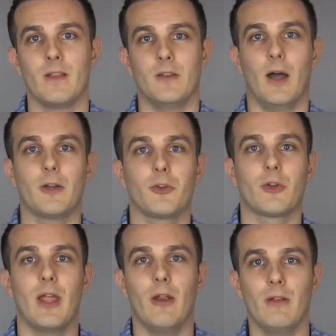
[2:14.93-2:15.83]
Dr.
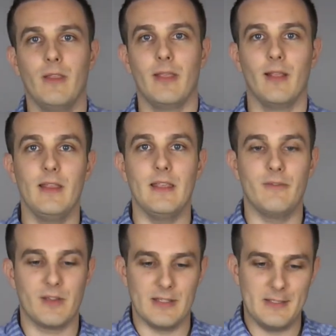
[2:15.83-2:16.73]
Carolyn
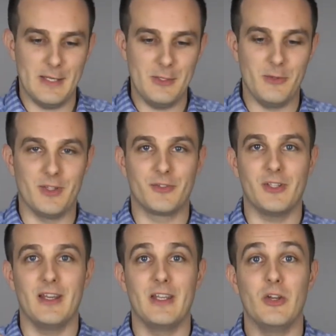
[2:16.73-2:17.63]
Leaf continued to
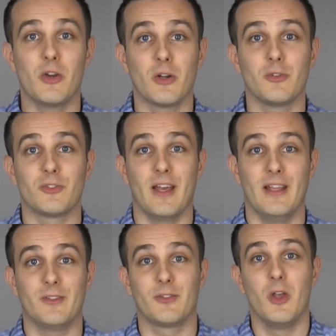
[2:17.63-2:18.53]
study
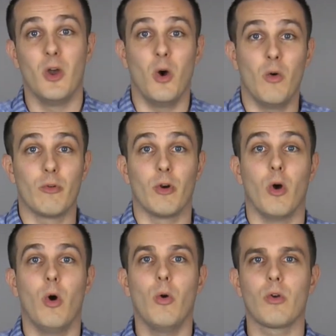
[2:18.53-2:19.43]
neuroscience over her
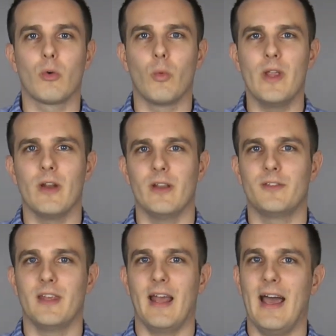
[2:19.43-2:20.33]
whole career
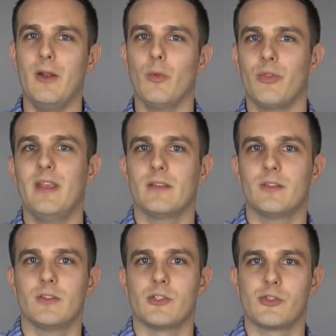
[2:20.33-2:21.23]
and said, I don't think
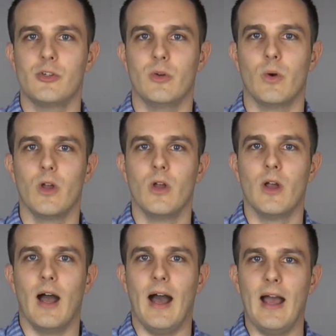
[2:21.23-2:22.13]
this is true.
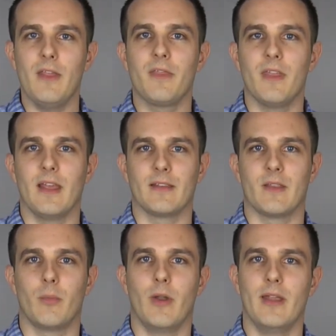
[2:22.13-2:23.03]
I think that
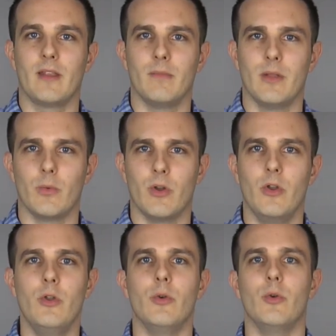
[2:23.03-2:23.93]
the brain can be
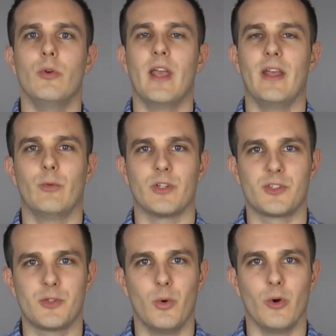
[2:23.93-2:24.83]
renewed and
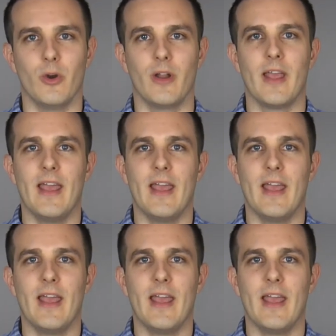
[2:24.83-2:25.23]
restored.